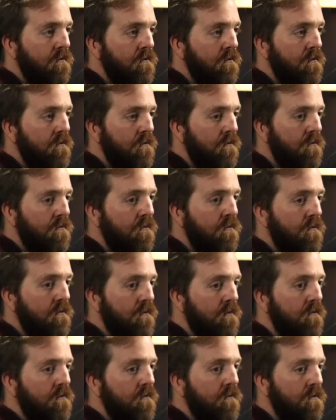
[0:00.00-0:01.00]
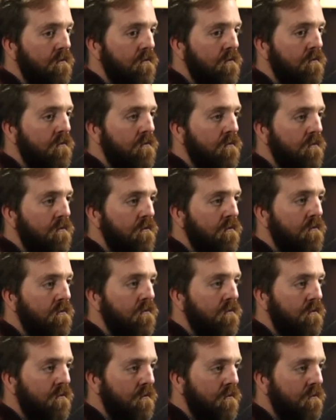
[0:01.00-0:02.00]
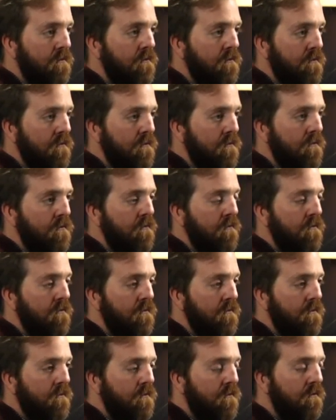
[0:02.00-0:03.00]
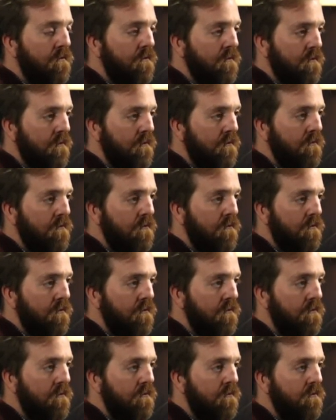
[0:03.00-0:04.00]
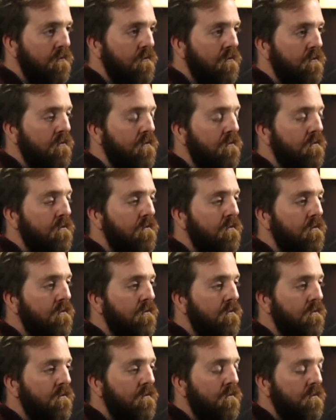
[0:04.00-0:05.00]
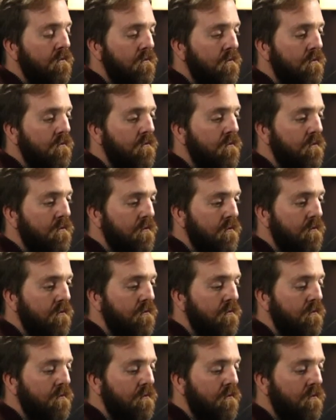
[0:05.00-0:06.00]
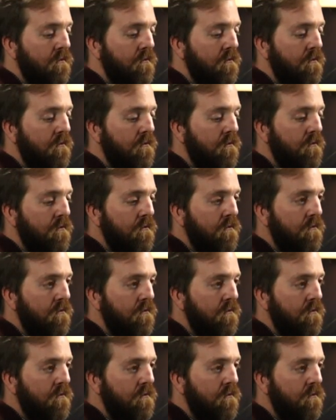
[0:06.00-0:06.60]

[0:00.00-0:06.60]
[no speech]